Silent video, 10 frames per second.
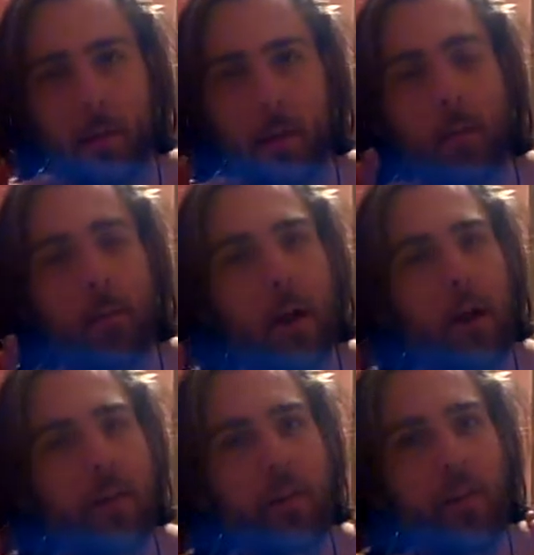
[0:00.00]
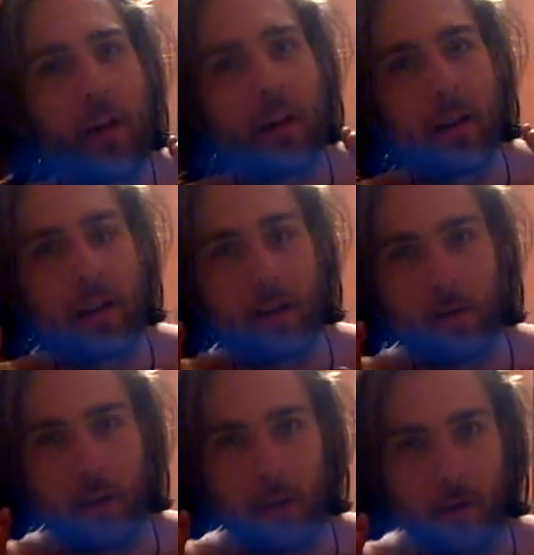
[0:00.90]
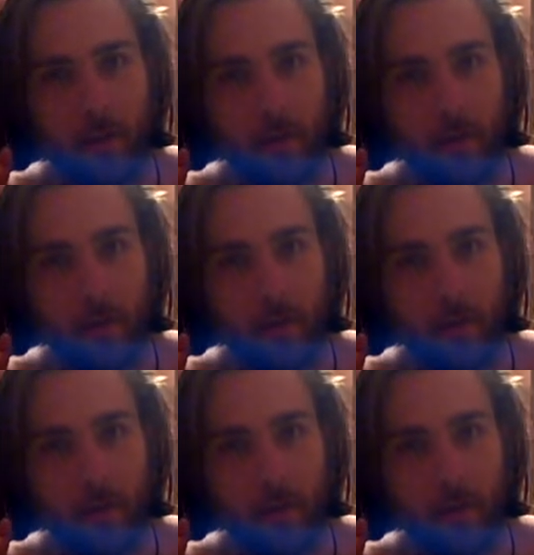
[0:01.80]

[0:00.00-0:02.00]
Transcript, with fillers: maybe modify a little bit,